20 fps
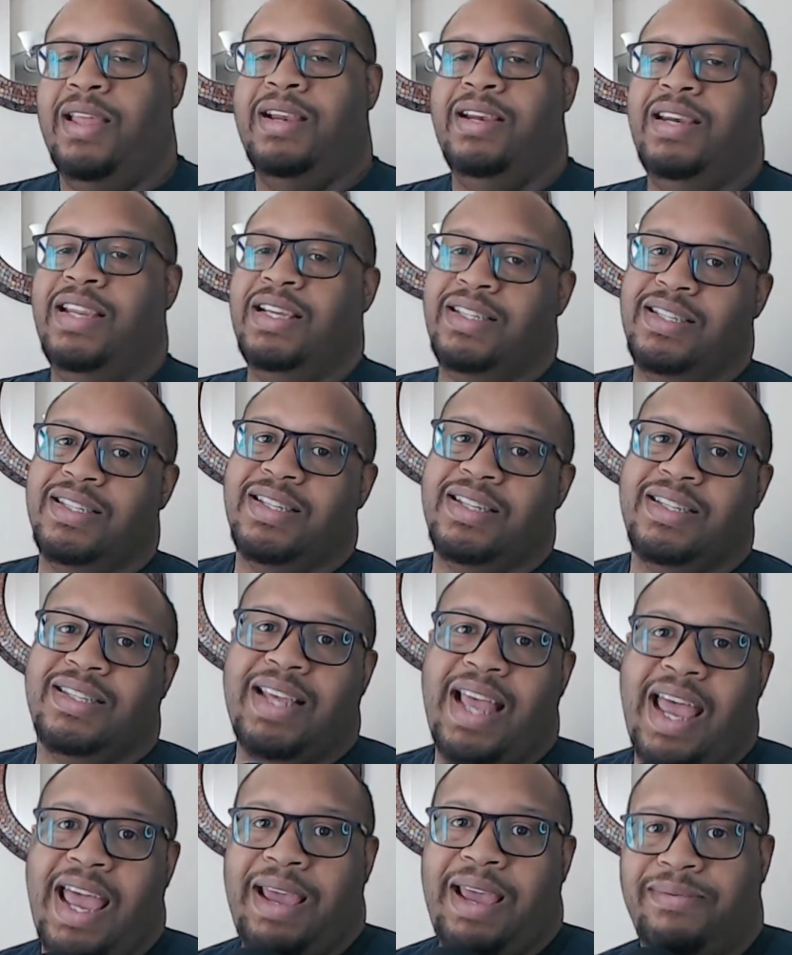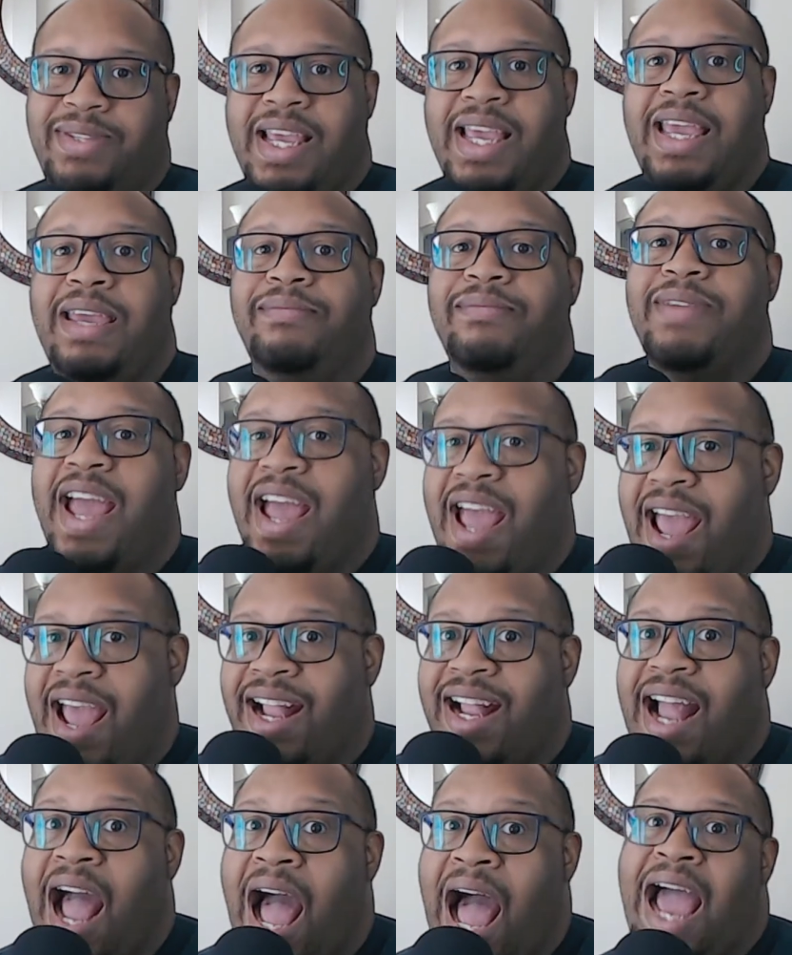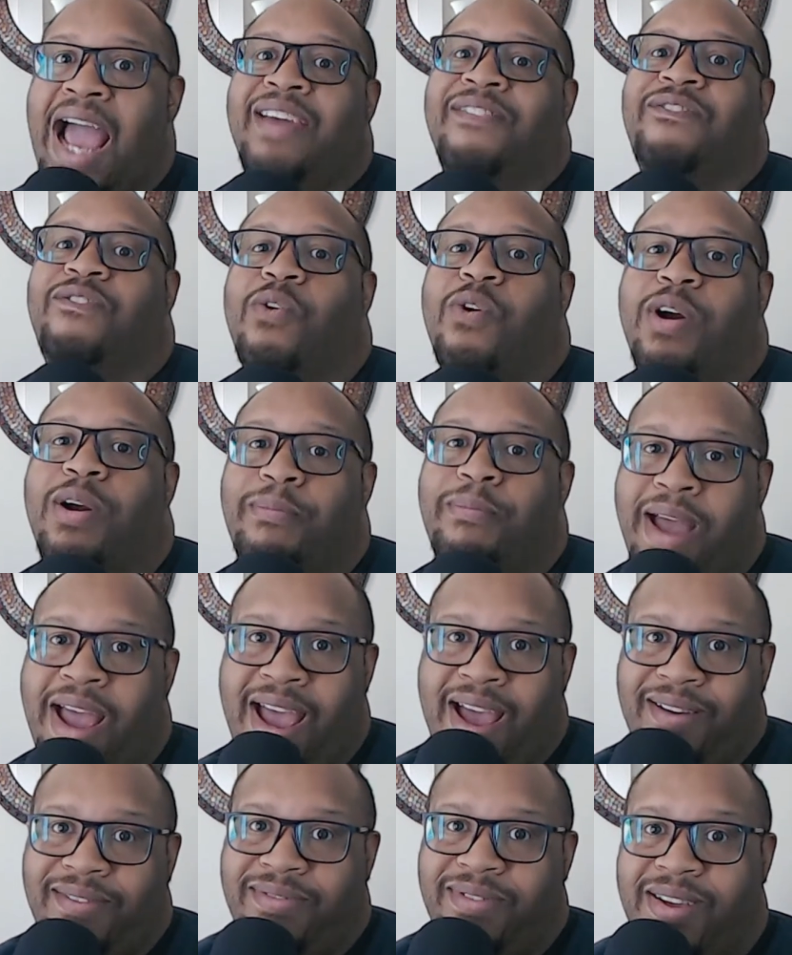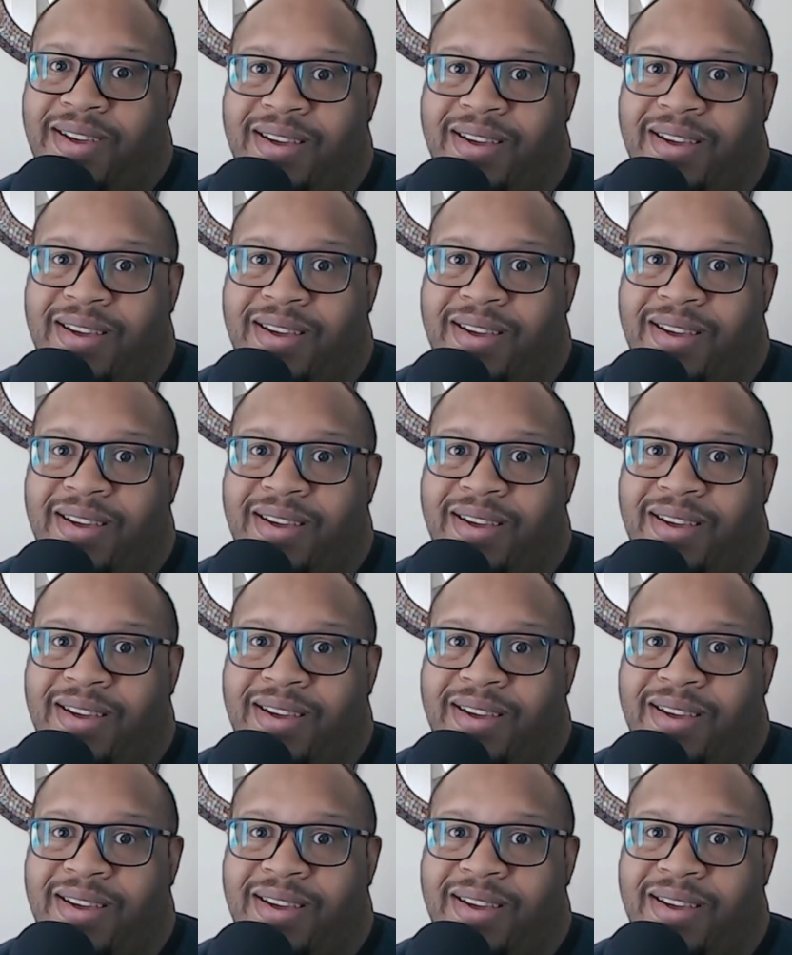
that had Kai Forbath,